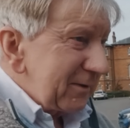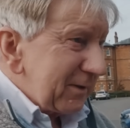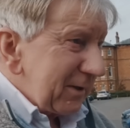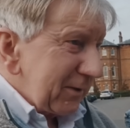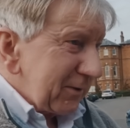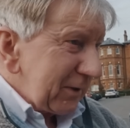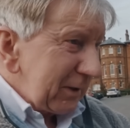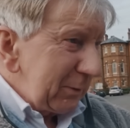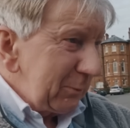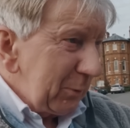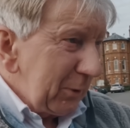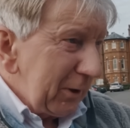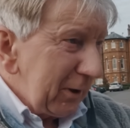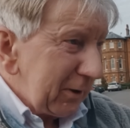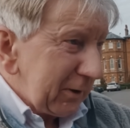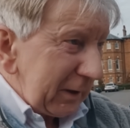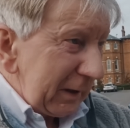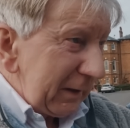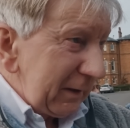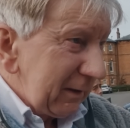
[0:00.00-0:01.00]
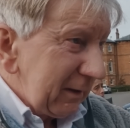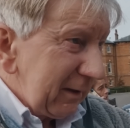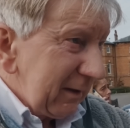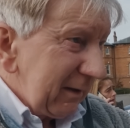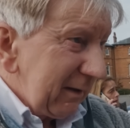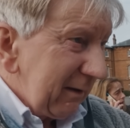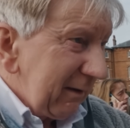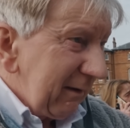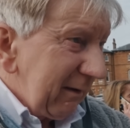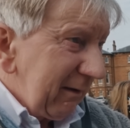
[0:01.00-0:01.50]
Is this thing working?
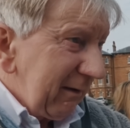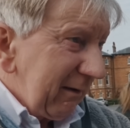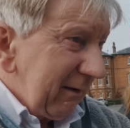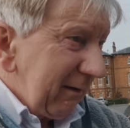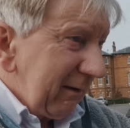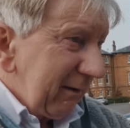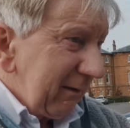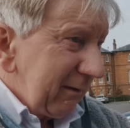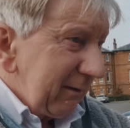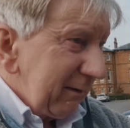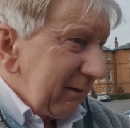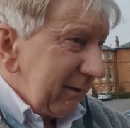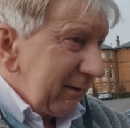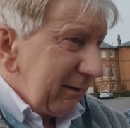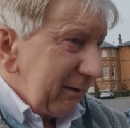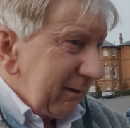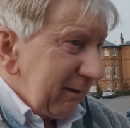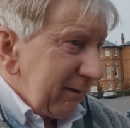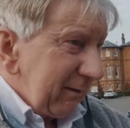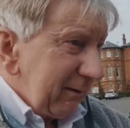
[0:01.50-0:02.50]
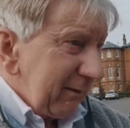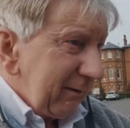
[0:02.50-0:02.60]
Uh, it is, yeah.